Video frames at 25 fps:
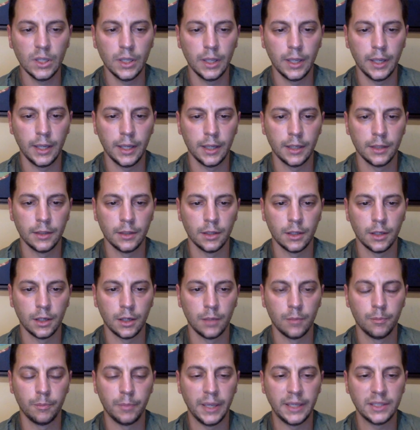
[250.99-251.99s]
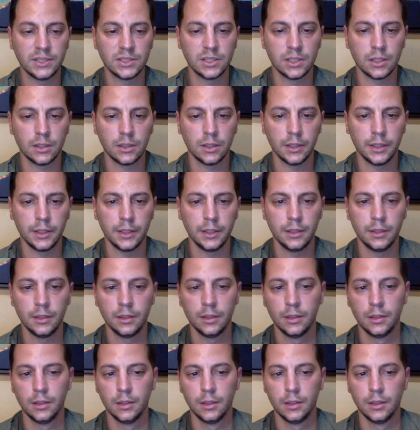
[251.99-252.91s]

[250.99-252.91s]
And basically,